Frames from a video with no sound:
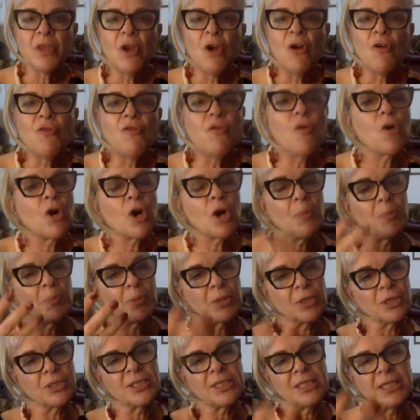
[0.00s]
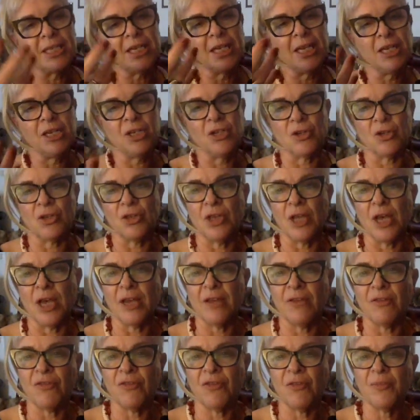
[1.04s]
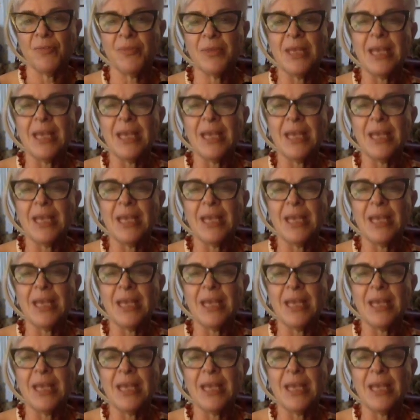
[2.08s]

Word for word: for a person in your life.